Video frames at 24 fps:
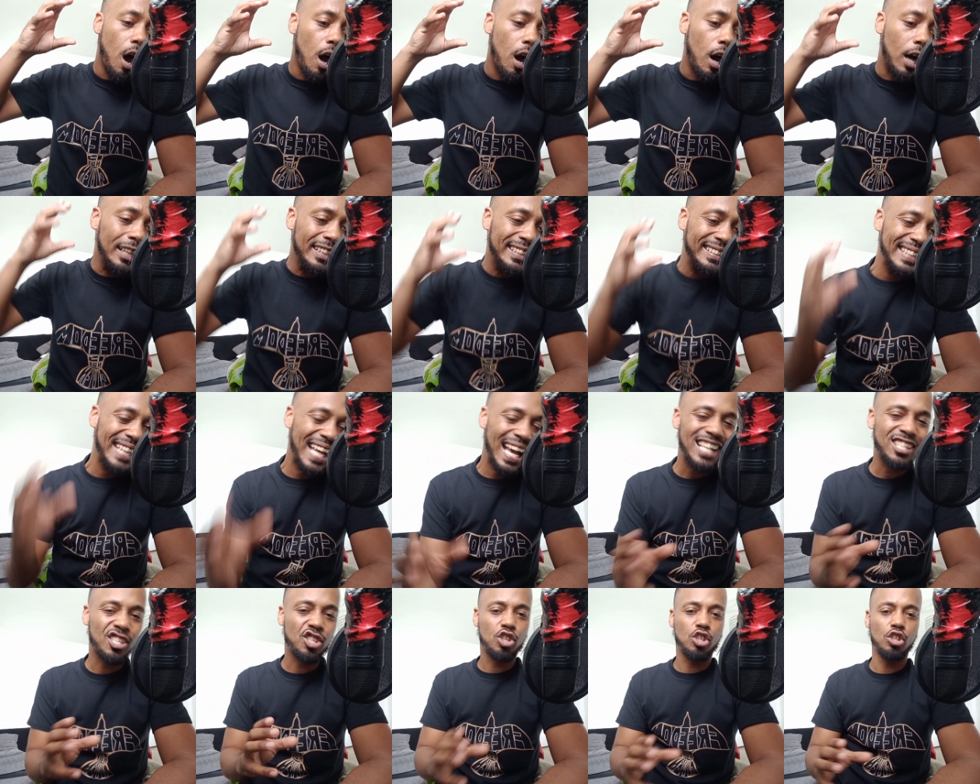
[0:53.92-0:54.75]
a
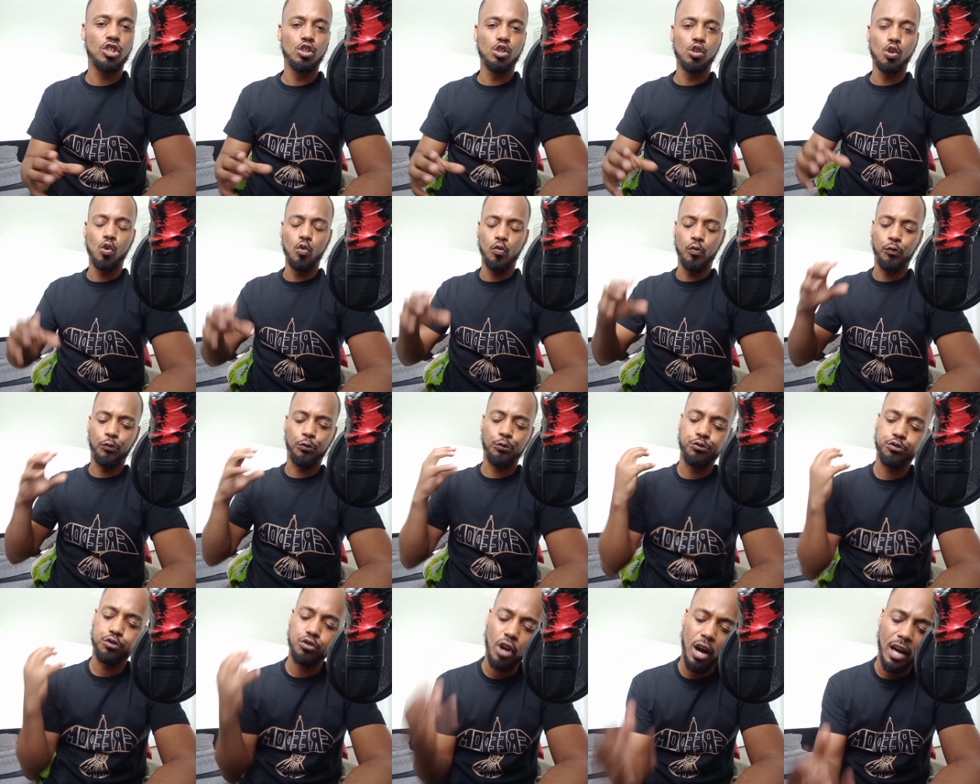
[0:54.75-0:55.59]
national
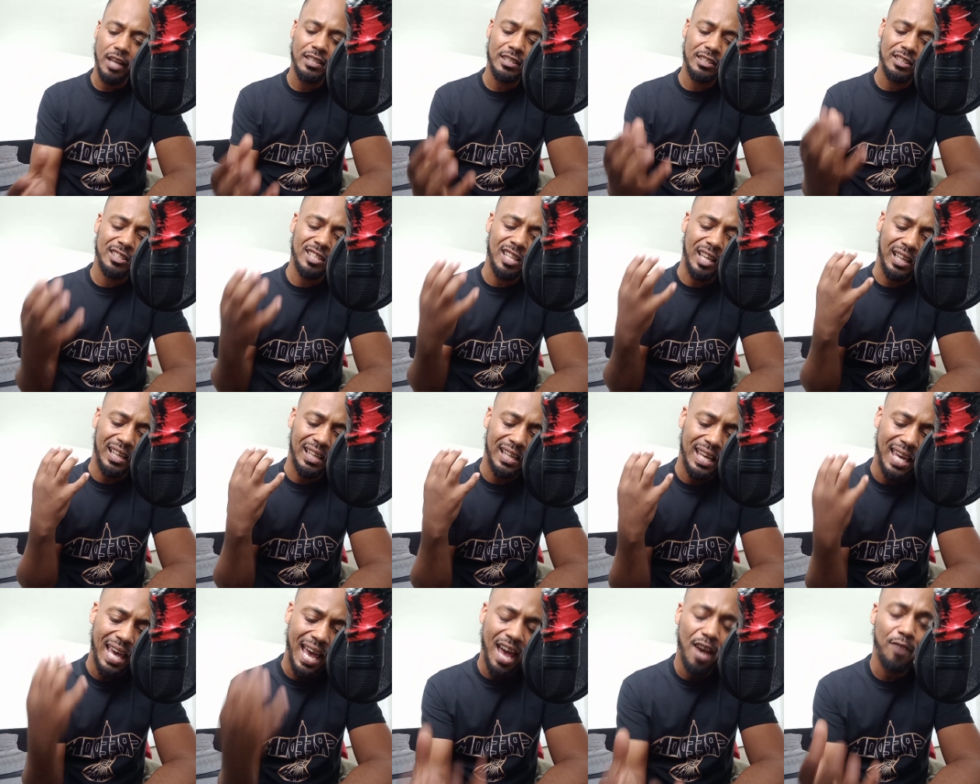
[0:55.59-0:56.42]
front
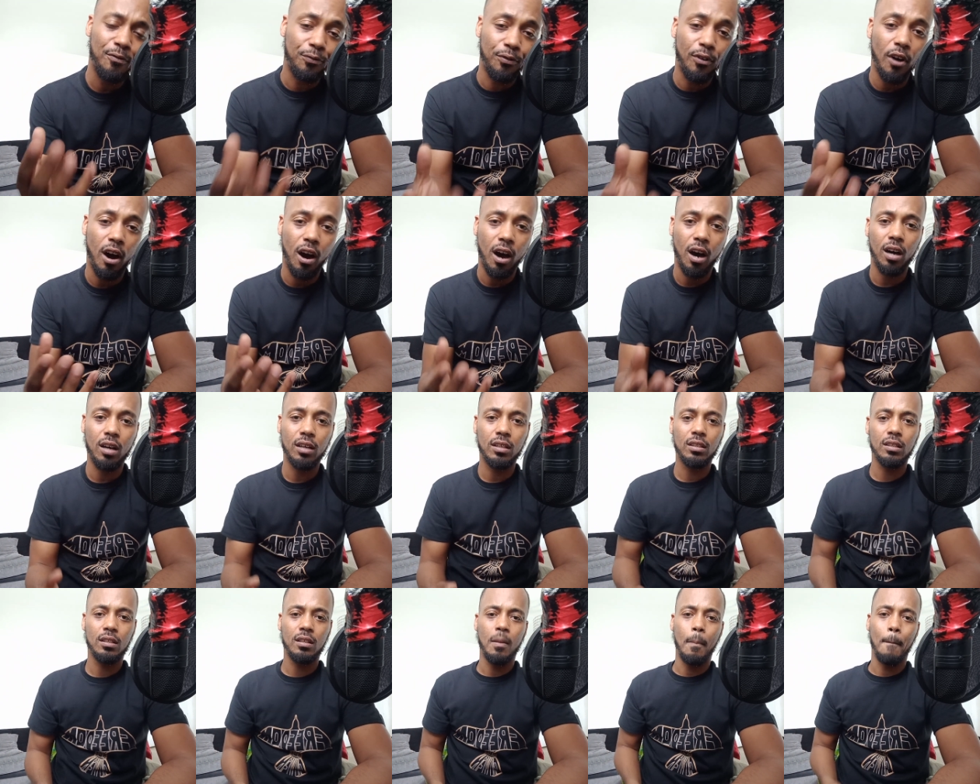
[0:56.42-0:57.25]
together,
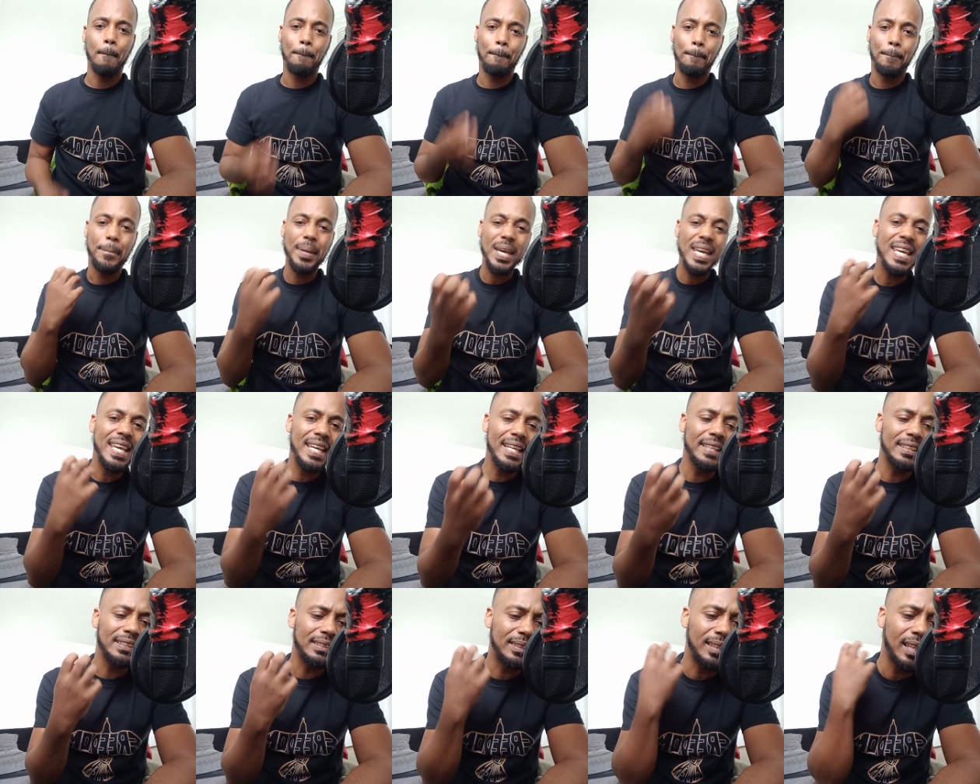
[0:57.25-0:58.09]

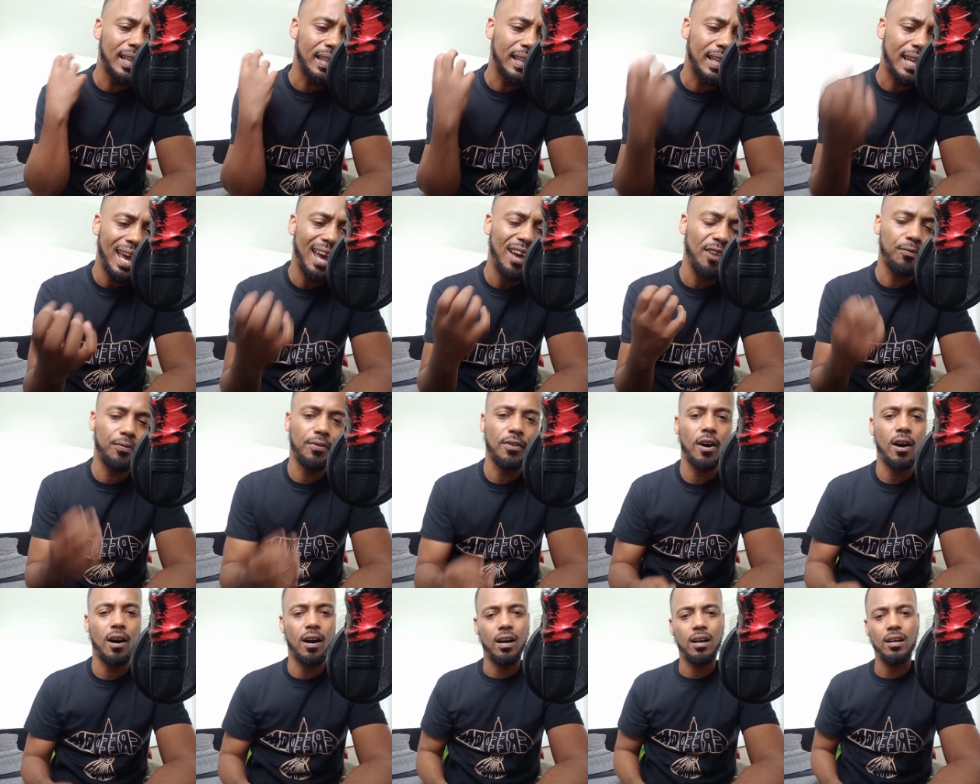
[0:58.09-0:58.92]
being
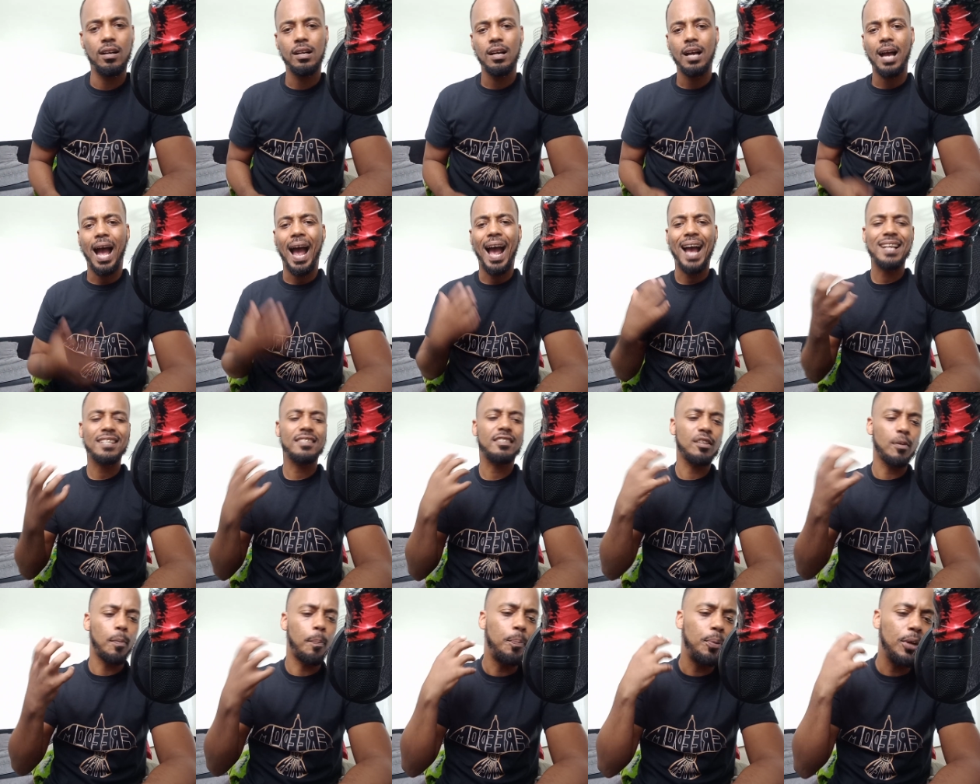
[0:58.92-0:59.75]
together
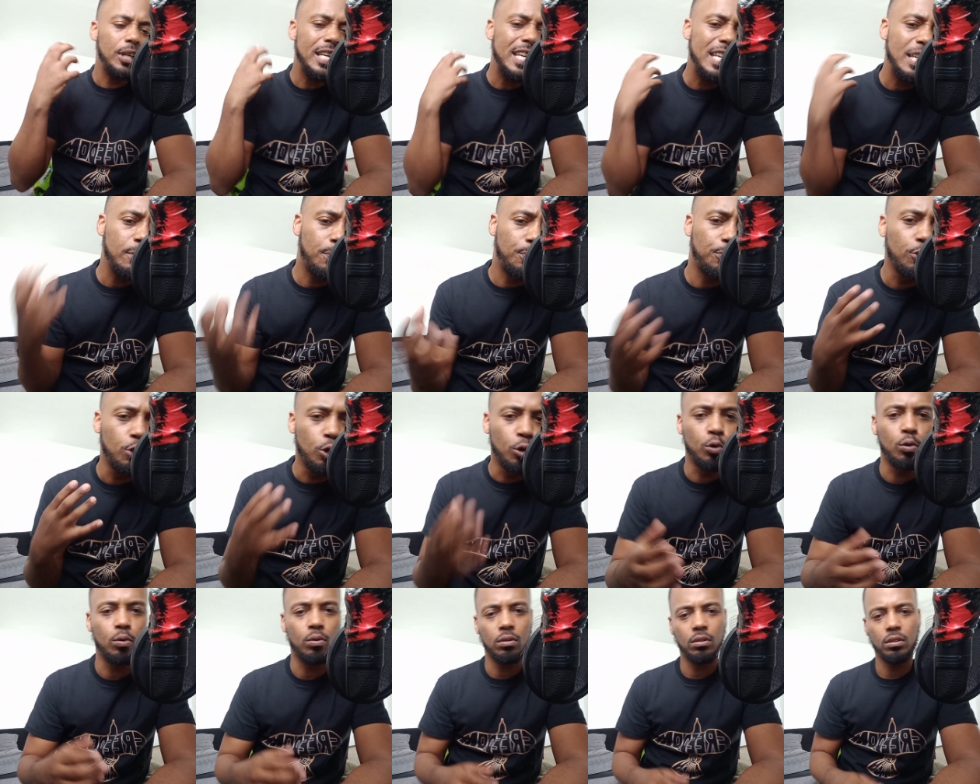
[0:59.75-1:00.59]
as a
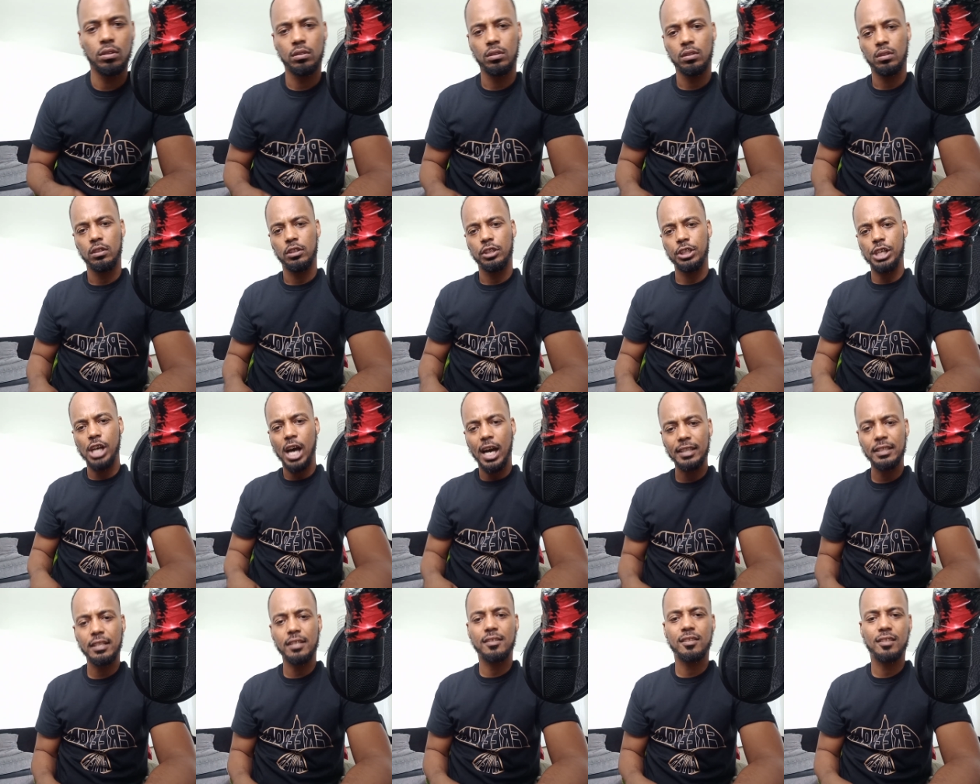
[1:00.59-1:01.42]
people. You
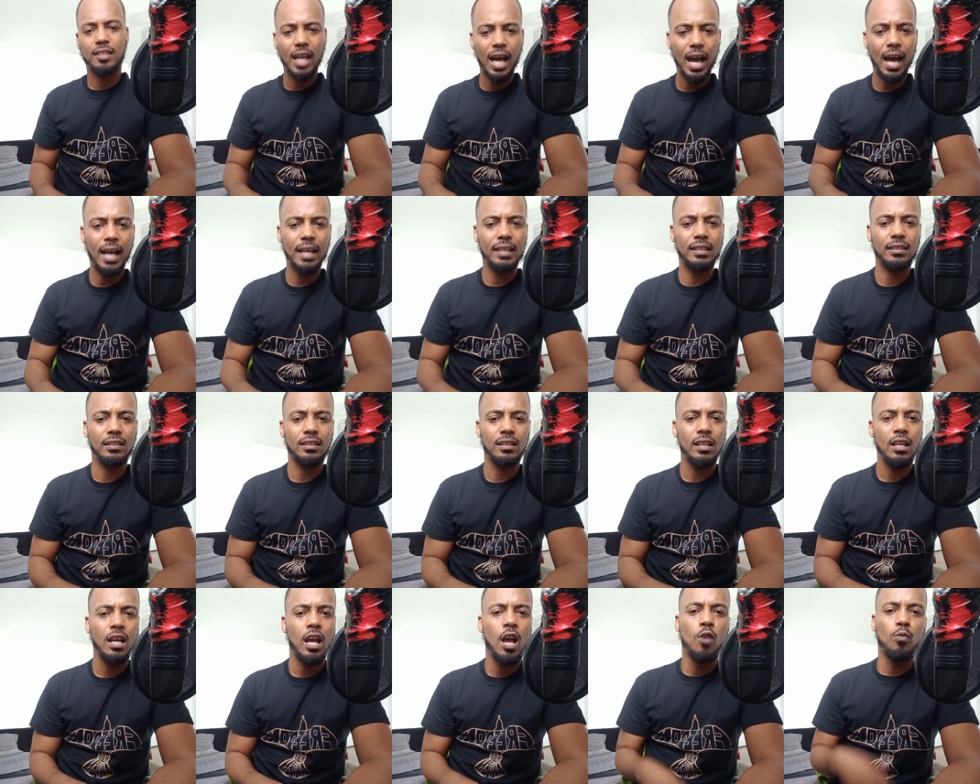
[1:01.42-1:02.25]

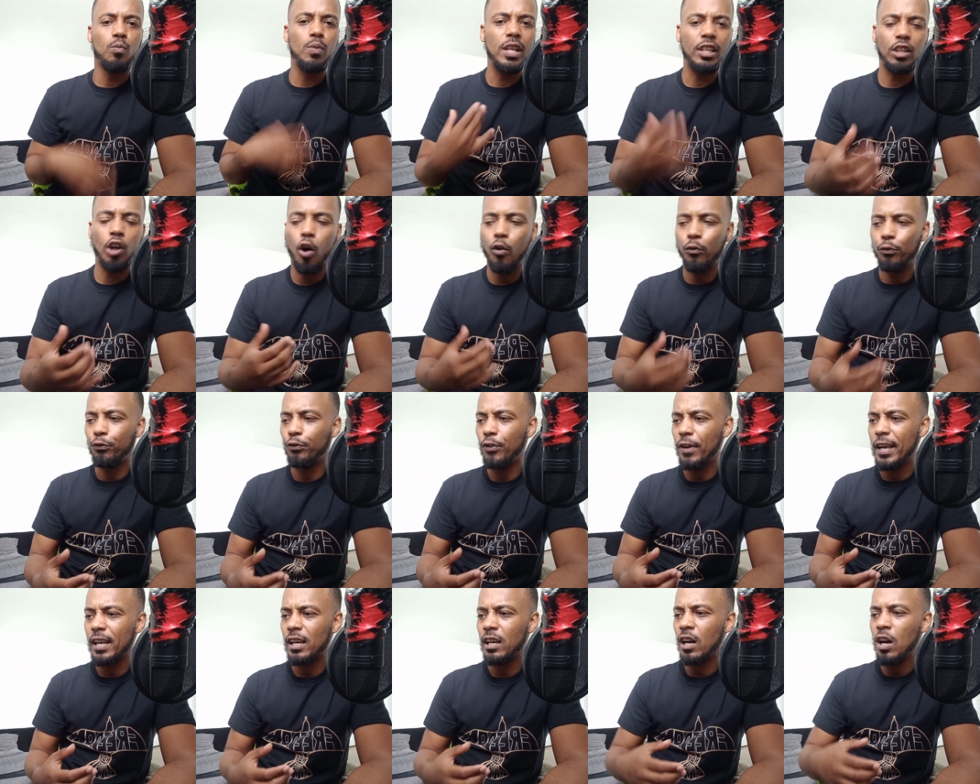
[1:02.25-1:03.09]
understand? We don't
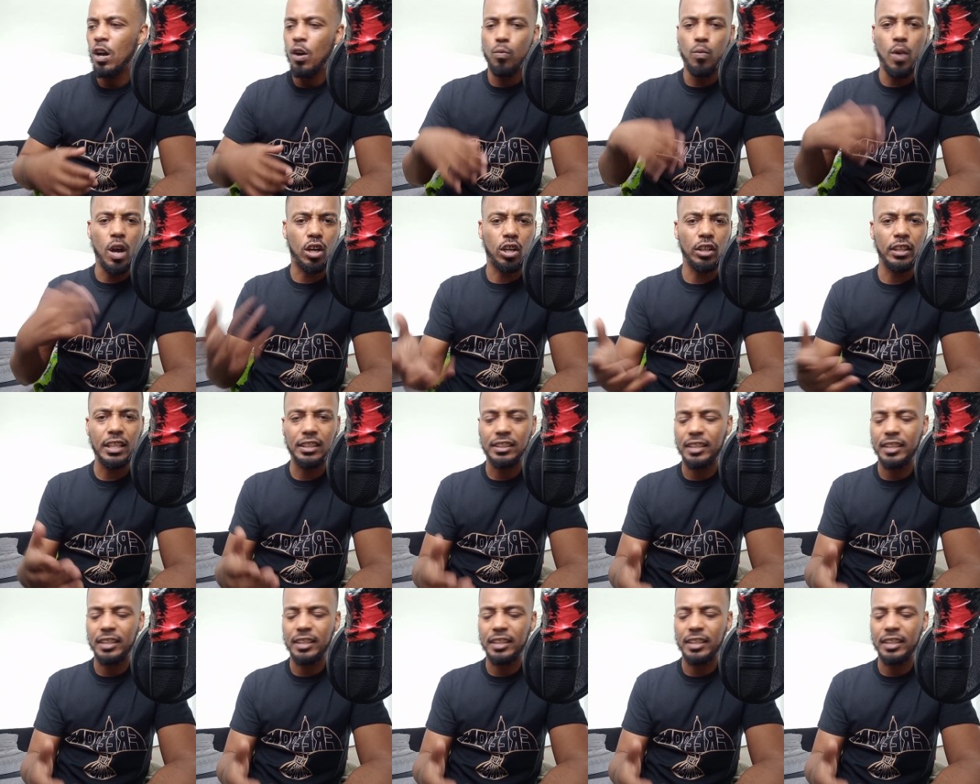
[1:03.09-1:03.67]
think we're going to